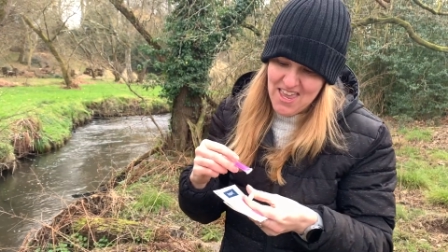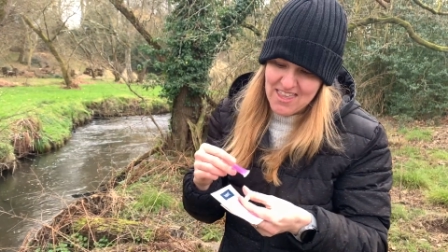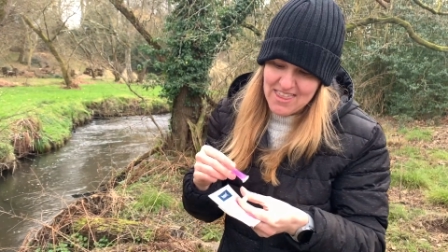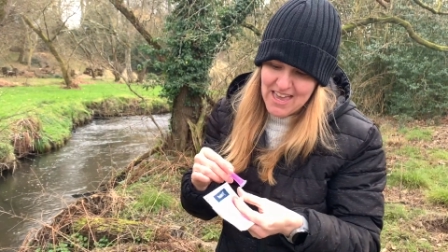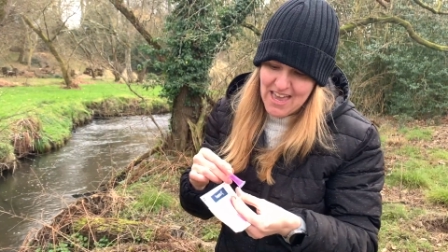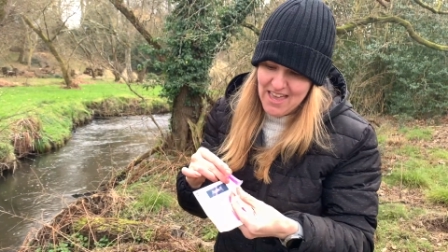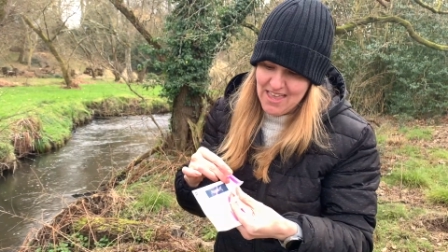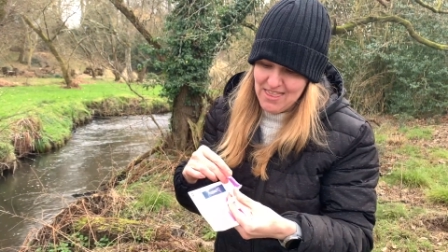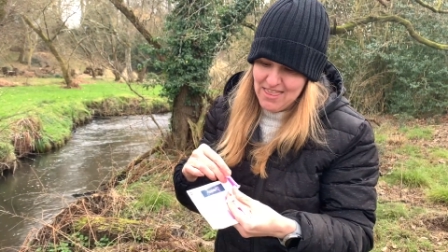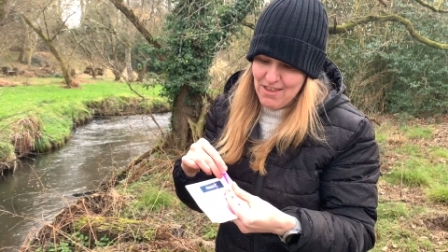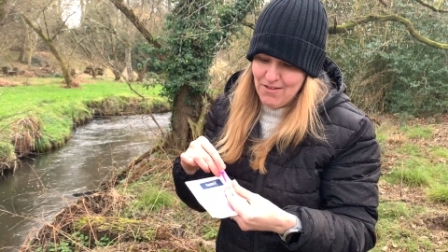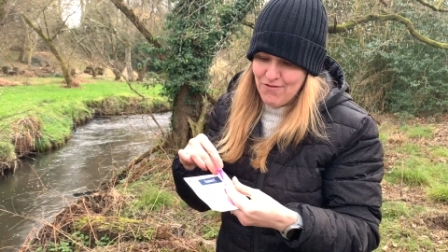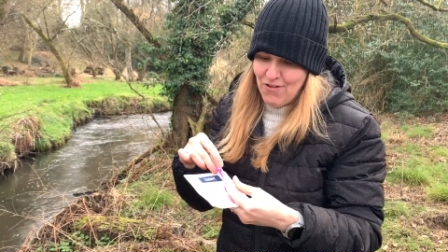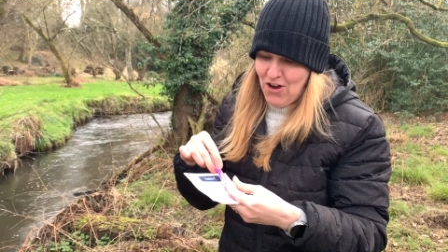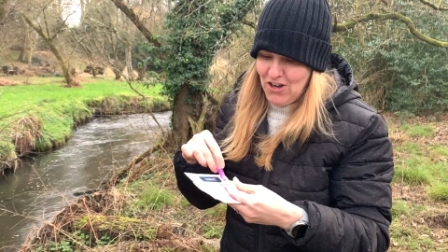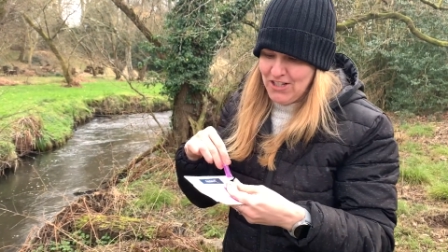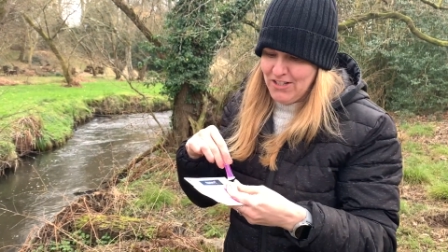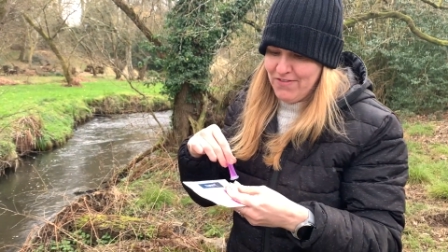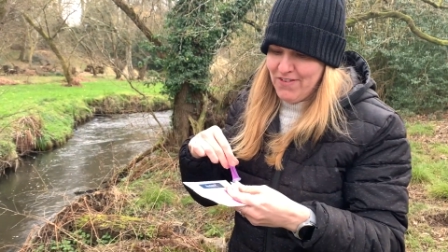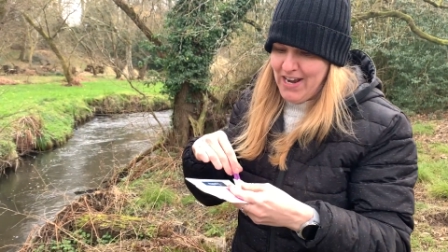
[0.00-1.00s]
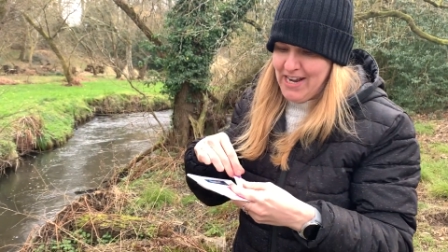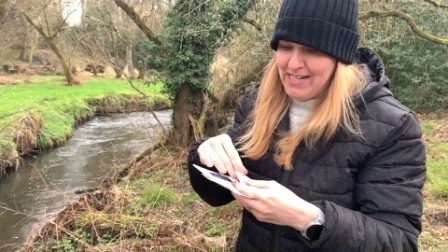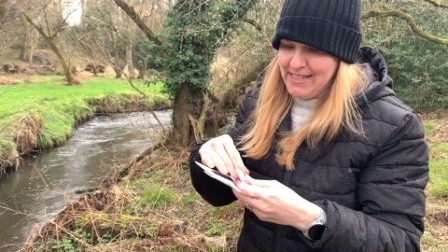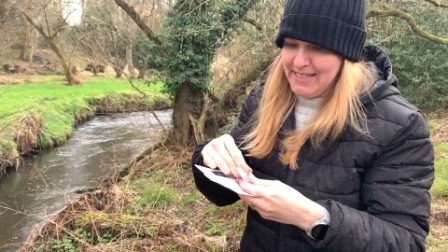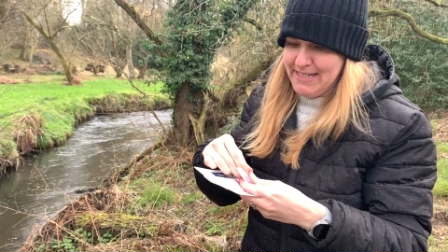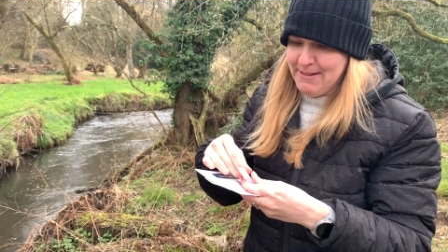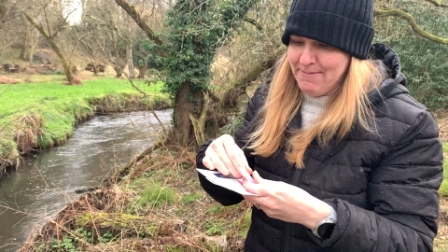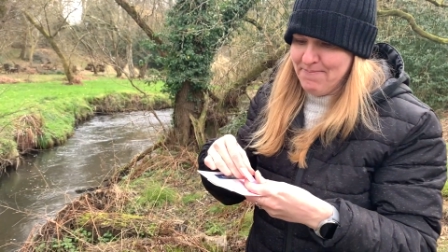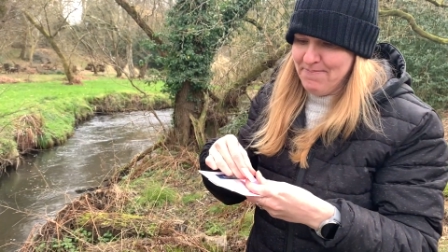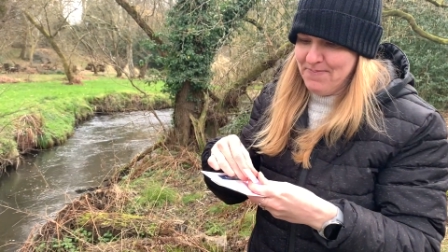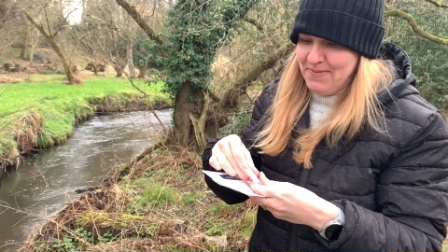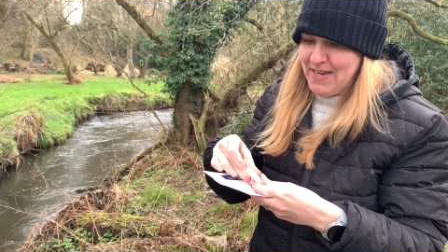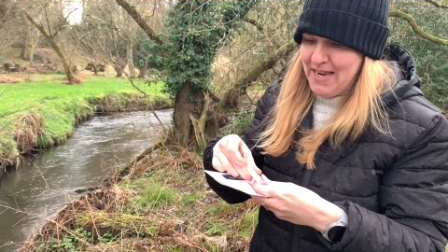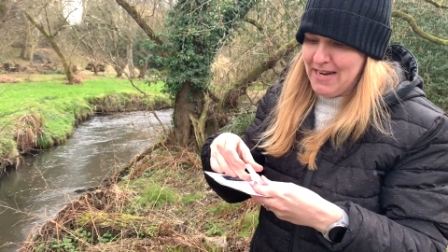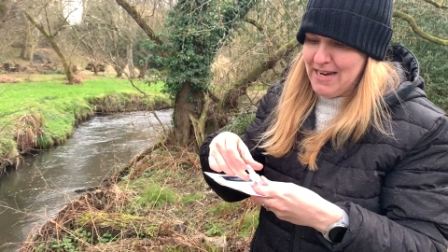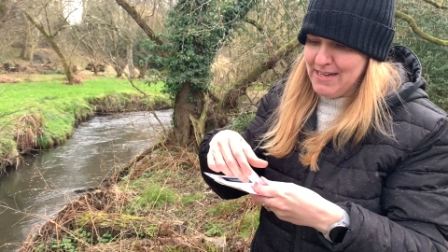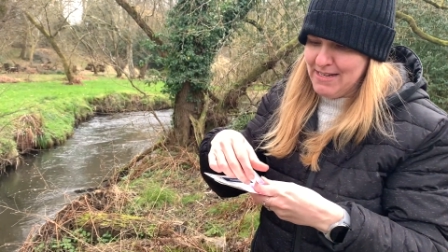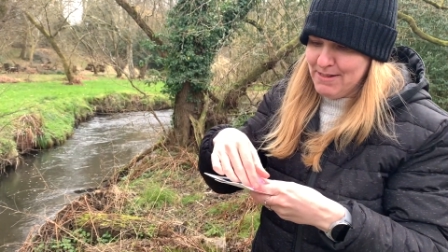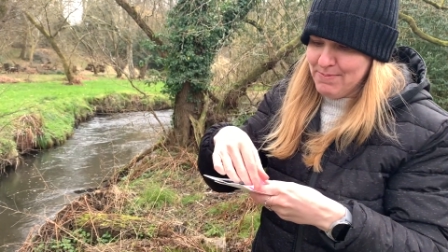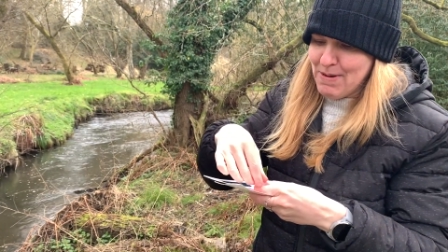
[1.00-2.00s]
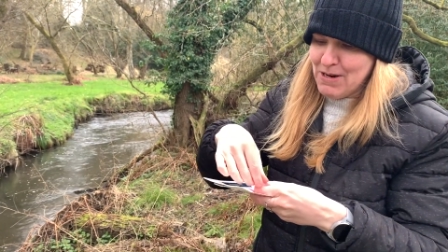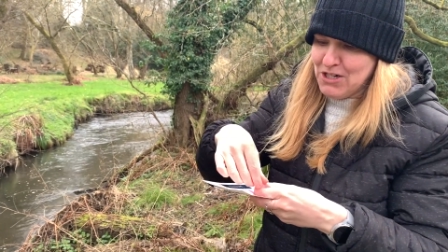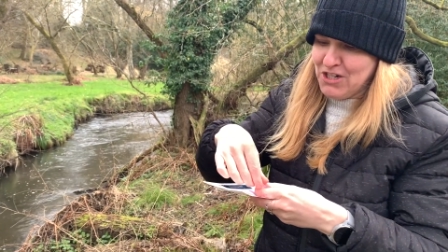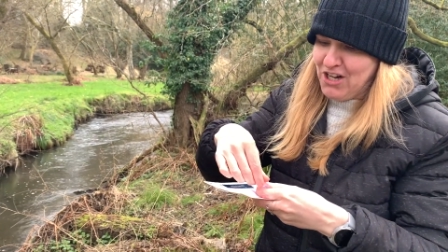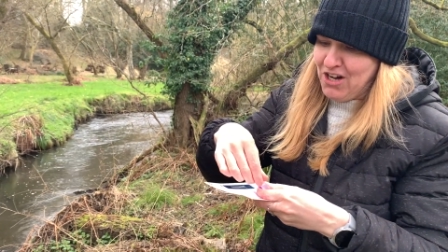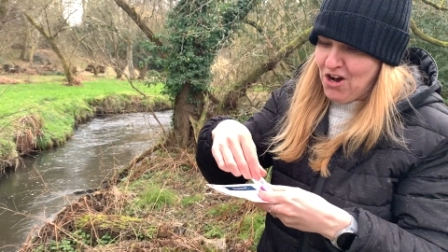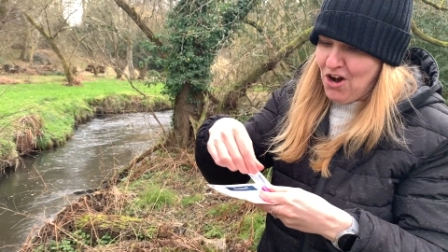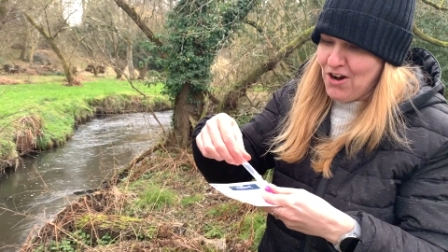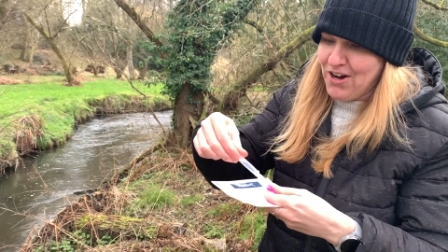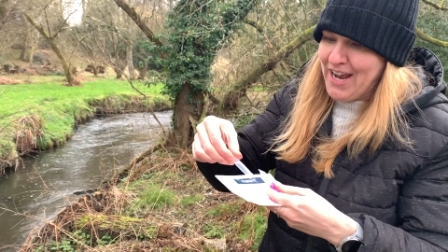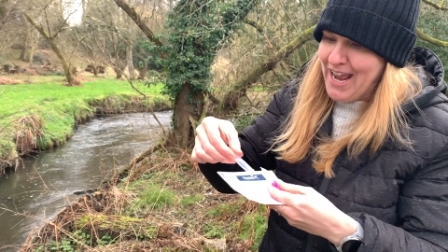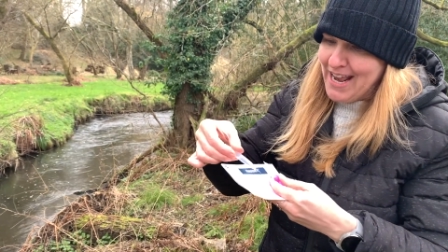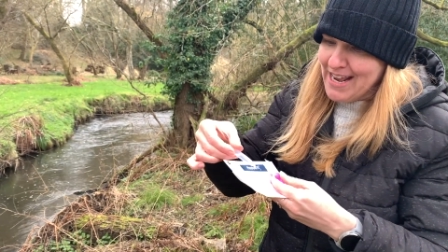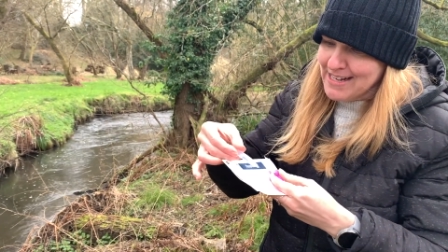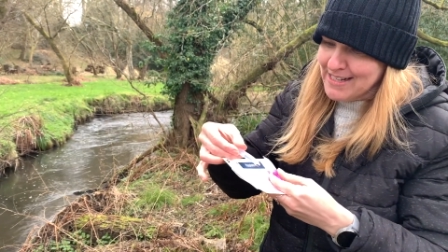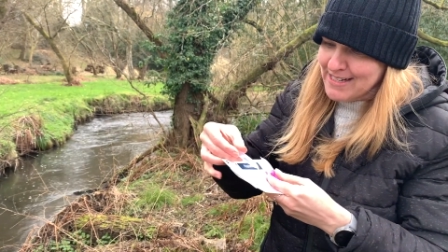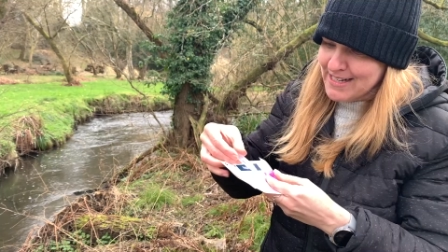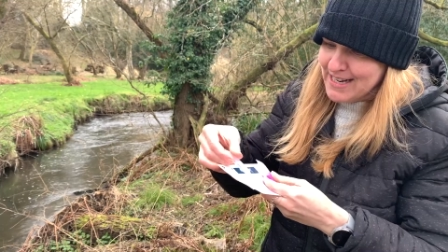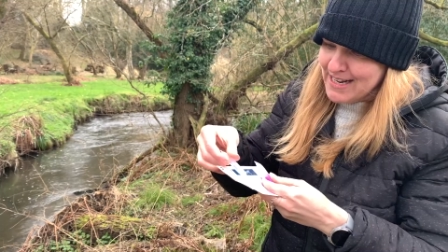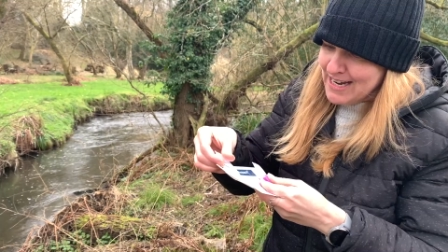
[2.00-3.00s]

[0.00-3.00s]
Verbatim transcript: than the phosphates and especially in our case,